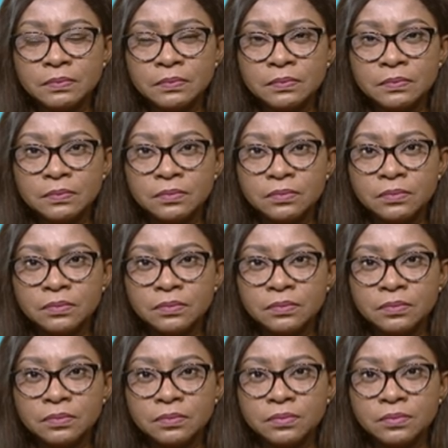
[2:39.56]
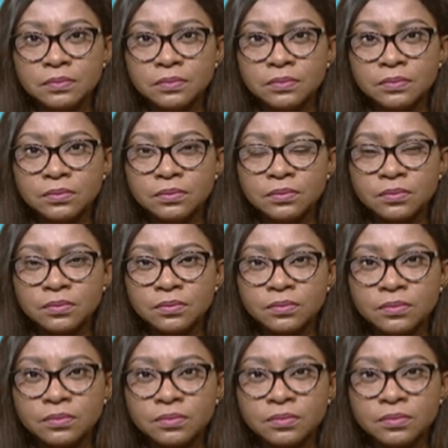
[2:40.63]

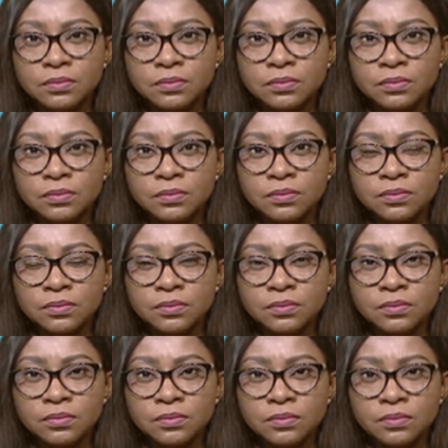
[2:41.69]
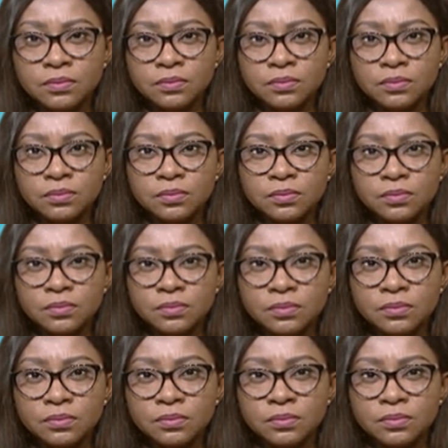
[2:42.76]

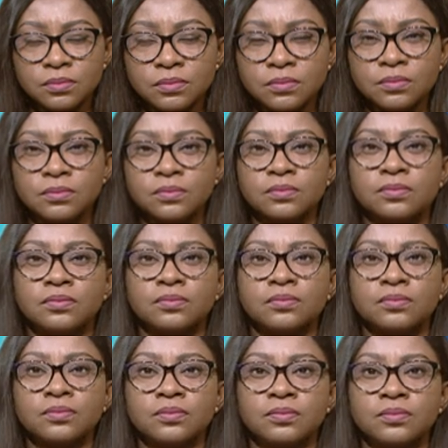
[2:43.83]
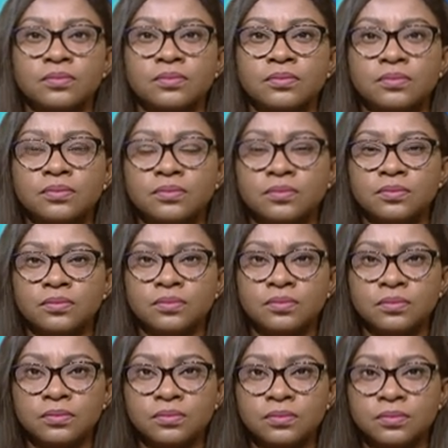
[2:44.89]

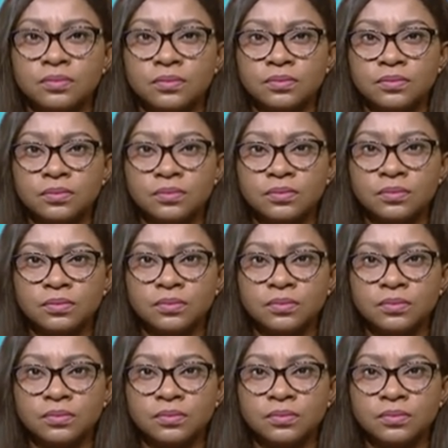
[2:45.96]
This person isn't speaking.